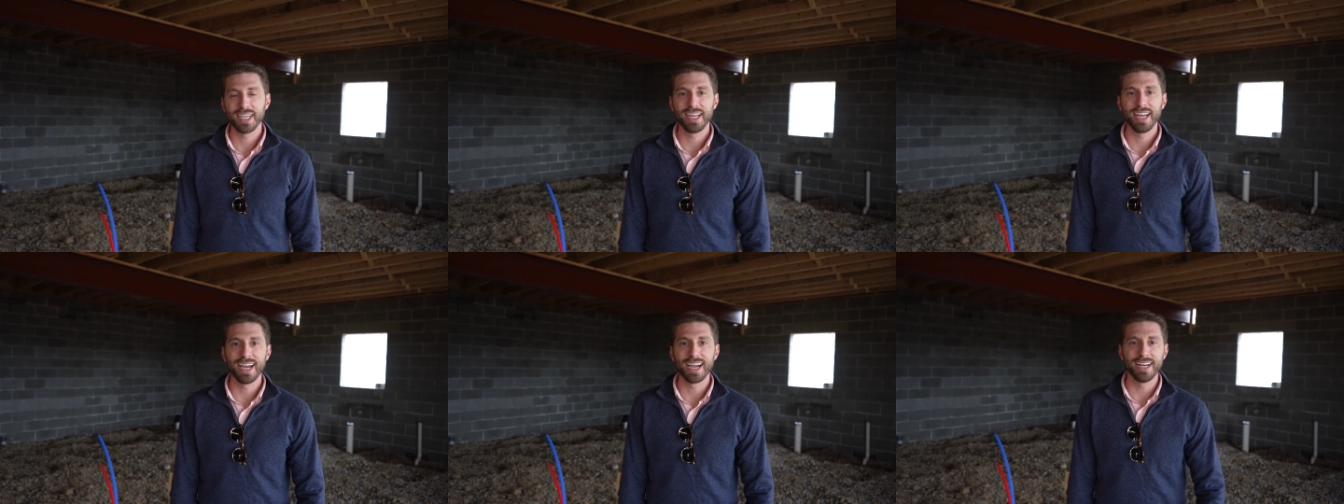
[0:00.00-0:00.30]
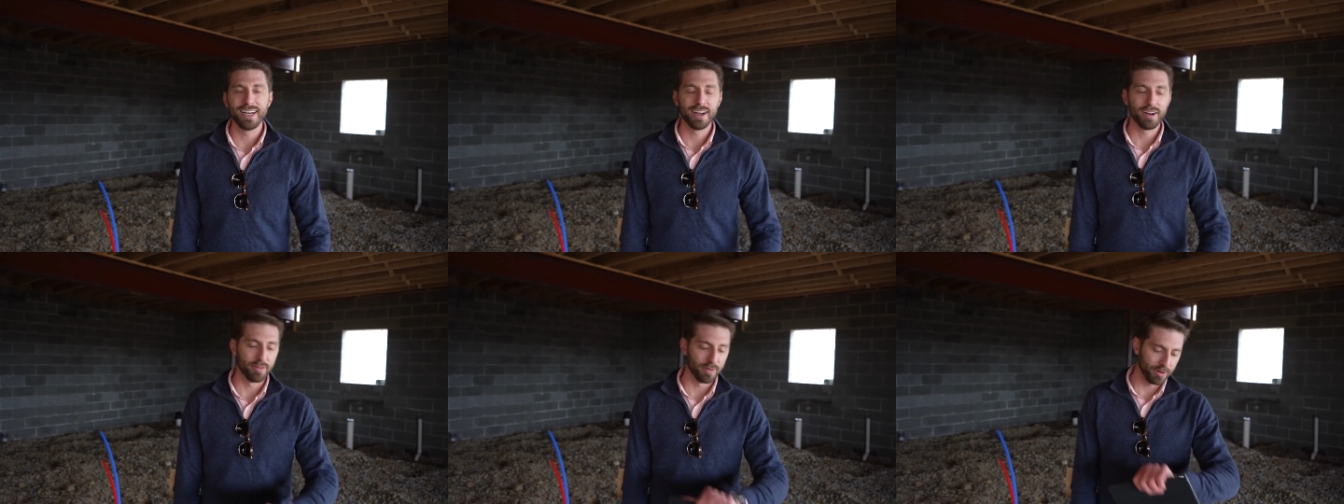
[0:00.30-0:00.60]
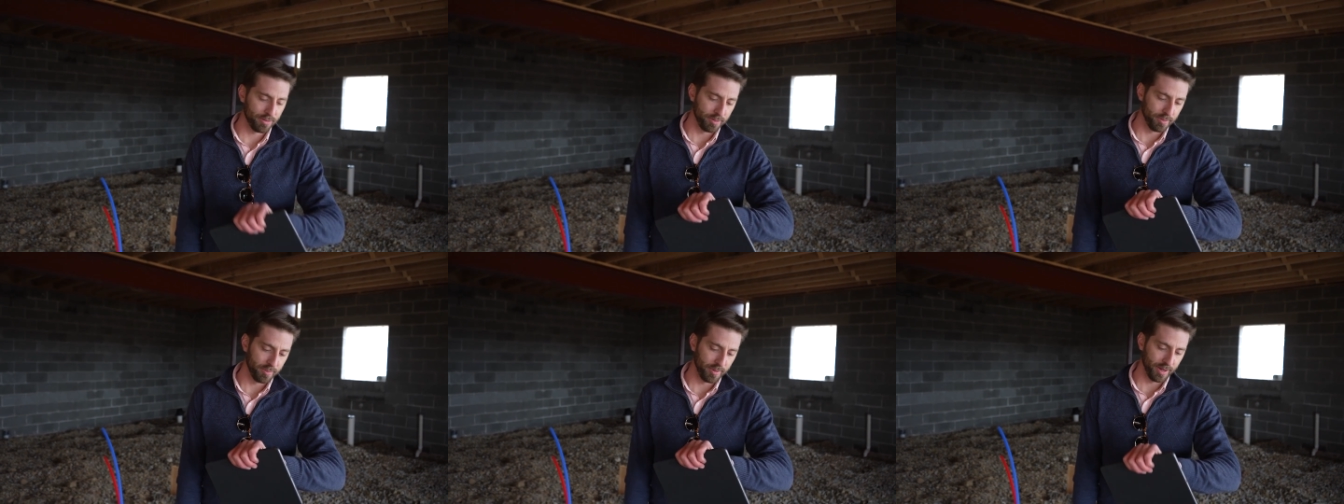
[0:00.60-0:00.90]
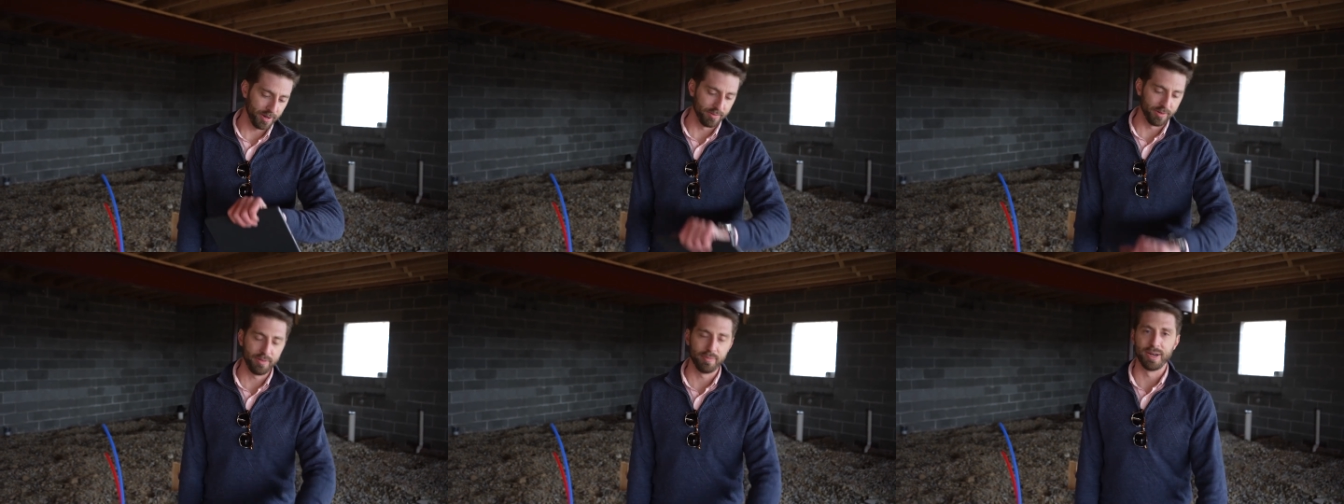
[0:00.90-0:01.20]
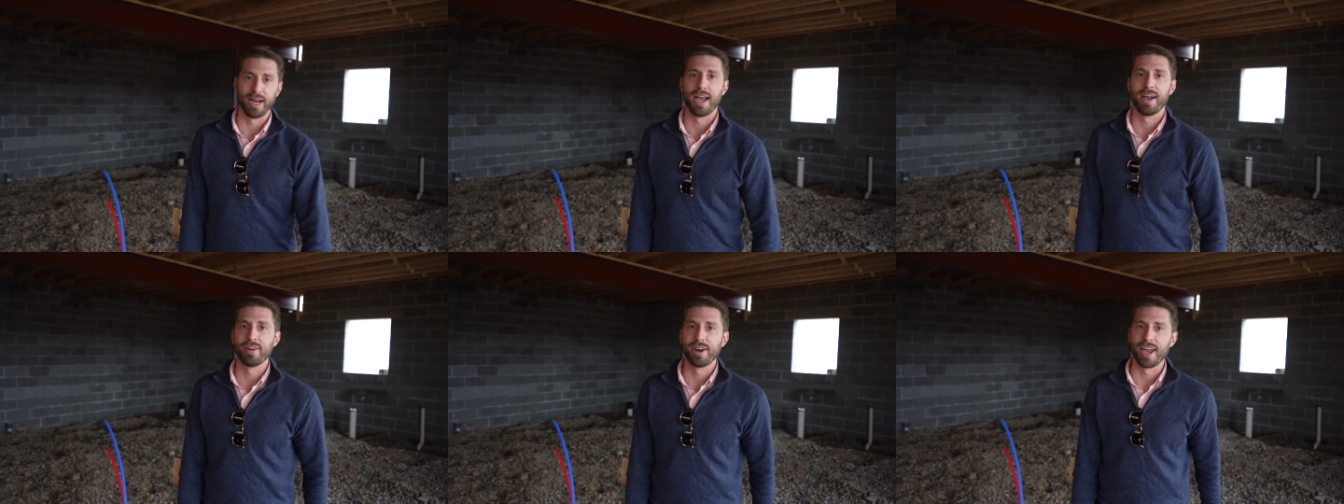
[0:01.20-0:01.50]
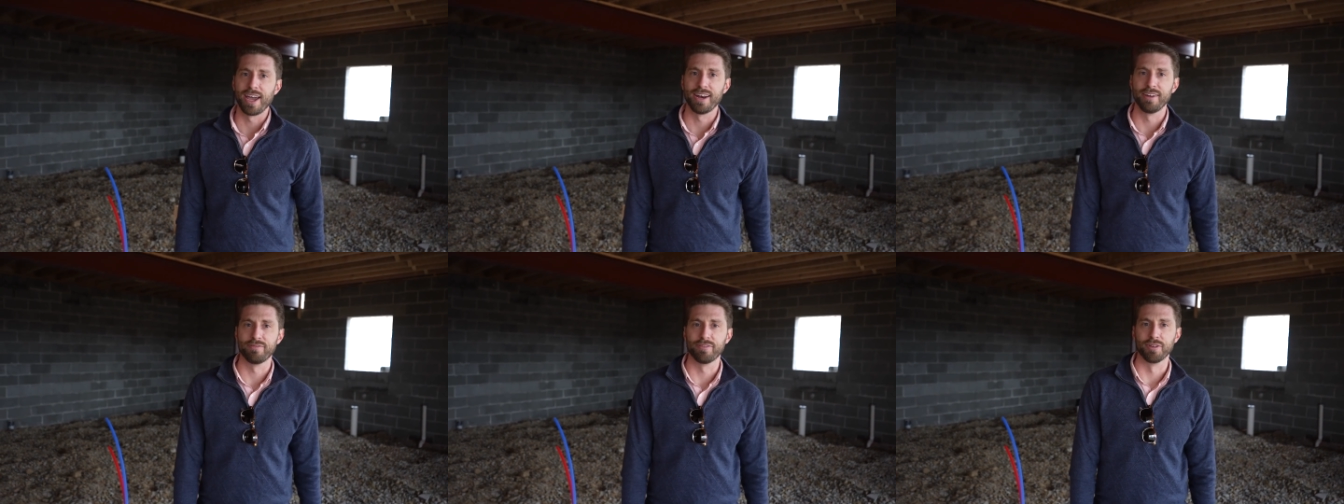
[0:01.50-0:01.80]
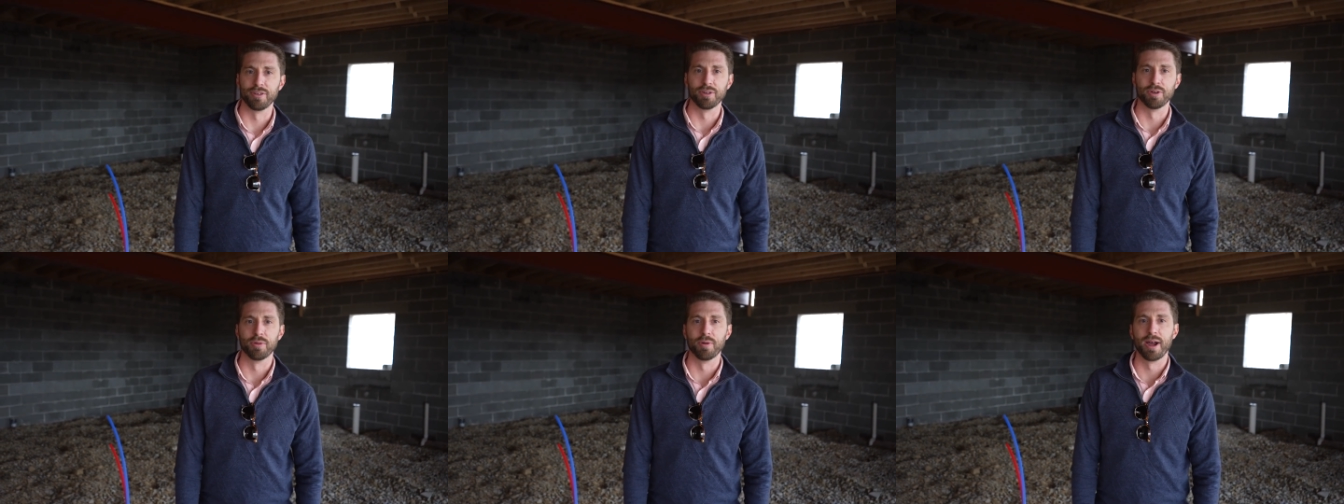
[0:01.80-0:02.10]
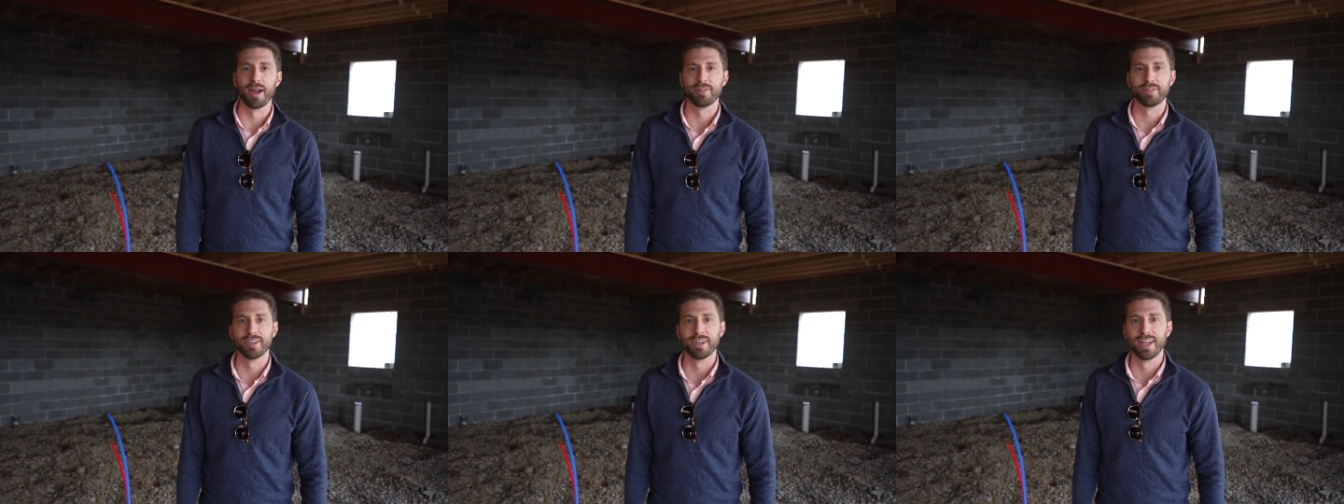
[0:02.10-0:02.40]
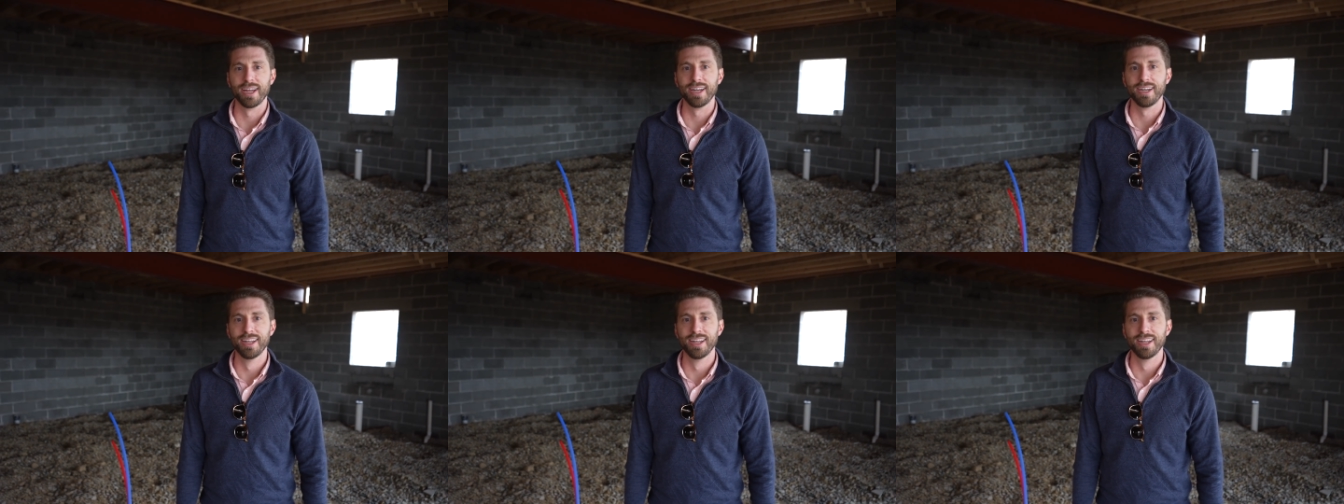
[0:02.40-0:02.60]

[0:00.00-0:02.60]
Yeah, I know. What have we been? We've been out at it for a little while today.